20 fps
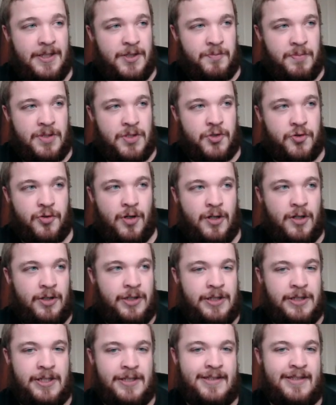has been
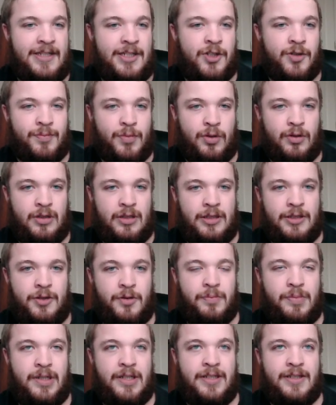struggling in the Senior Bowl a little
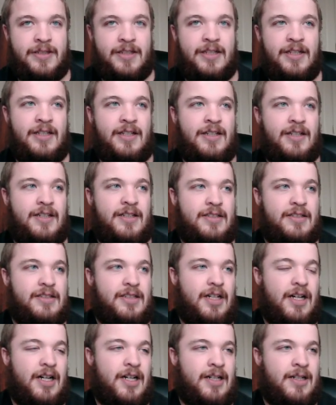bit.
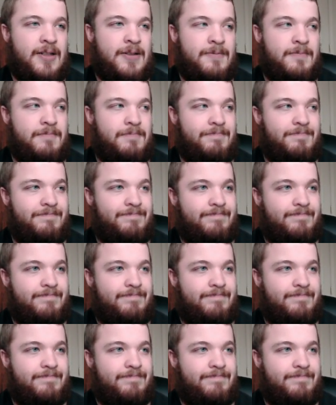But